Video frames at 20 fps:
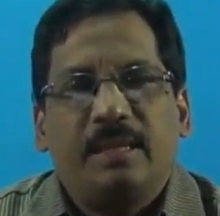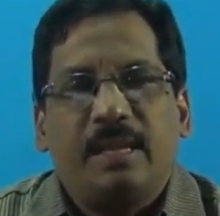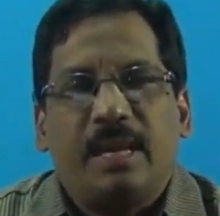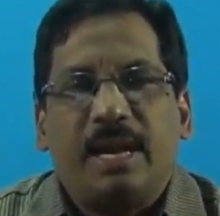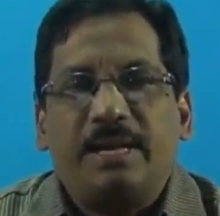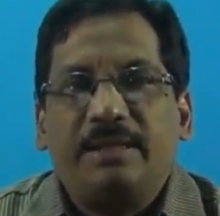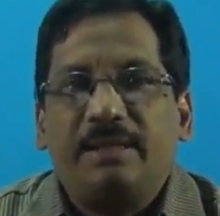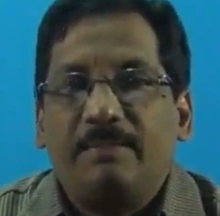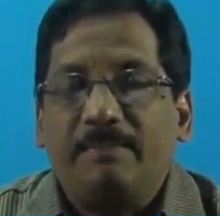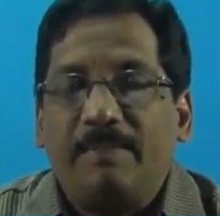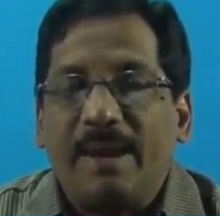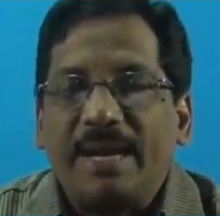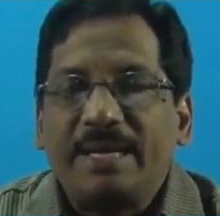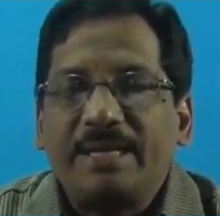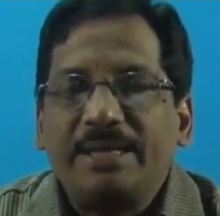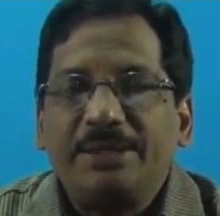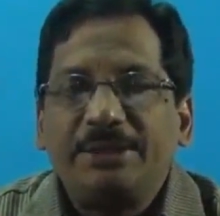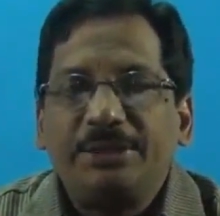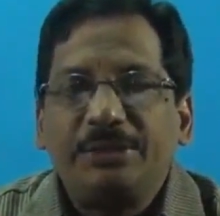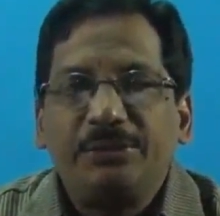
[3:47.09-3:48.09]
and the
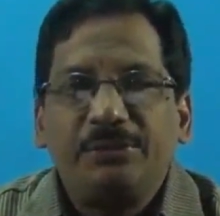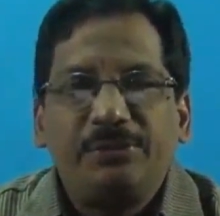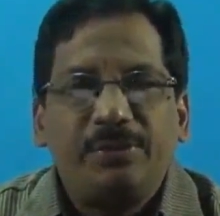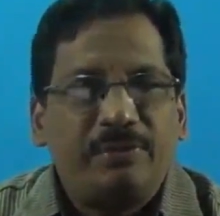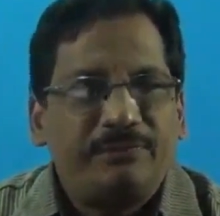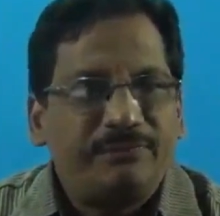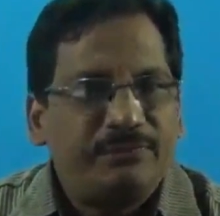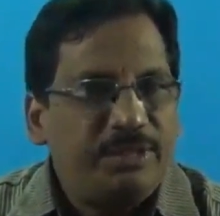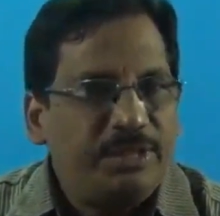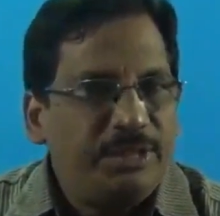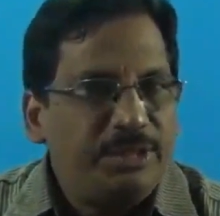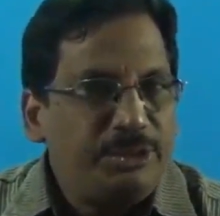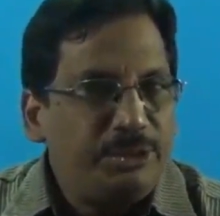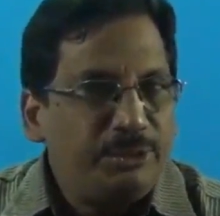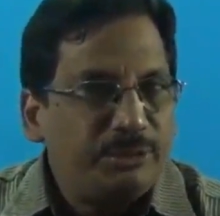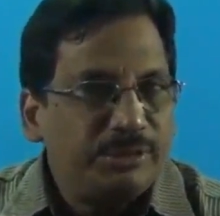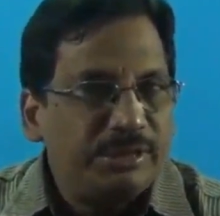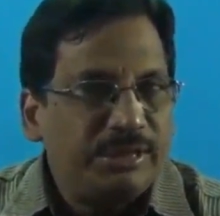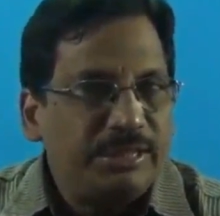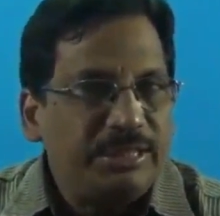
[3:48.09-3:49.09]
magnitude of the
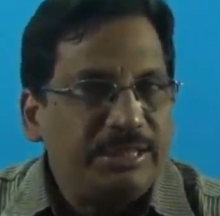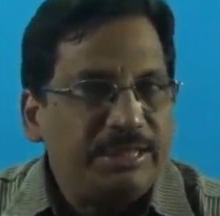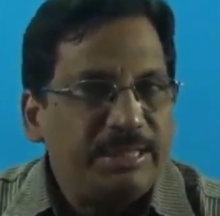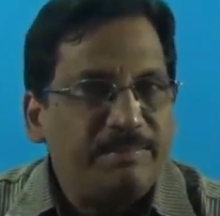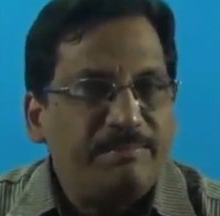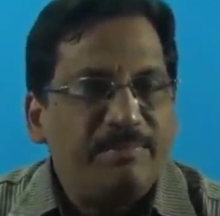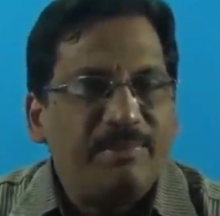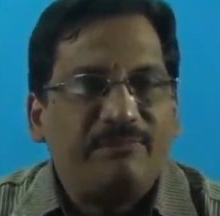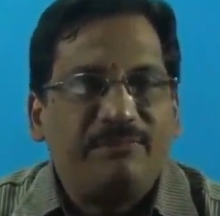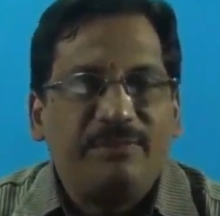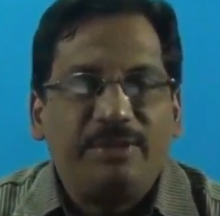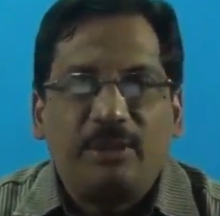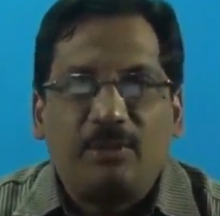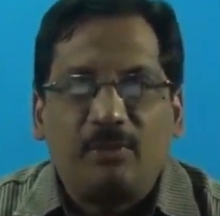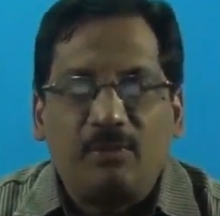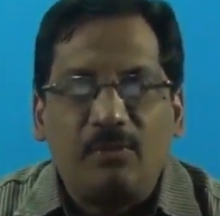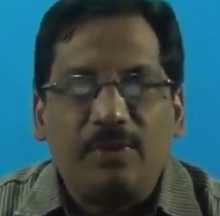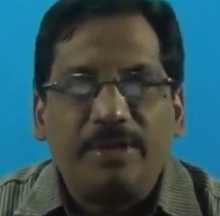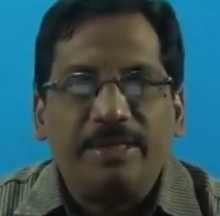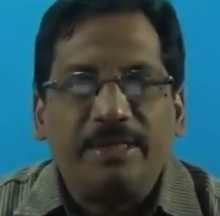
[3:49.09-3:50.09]
induced EMF in the
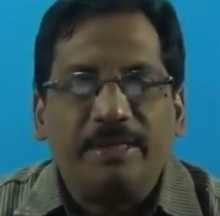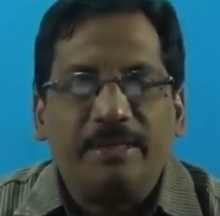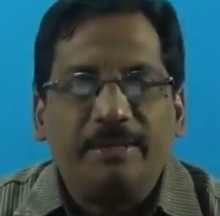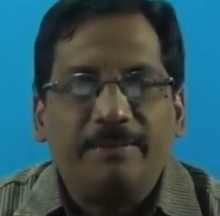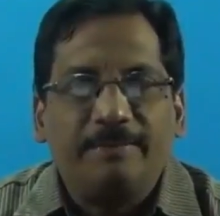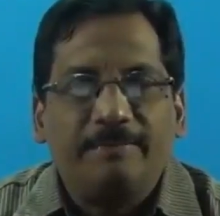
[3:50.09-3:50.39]
coil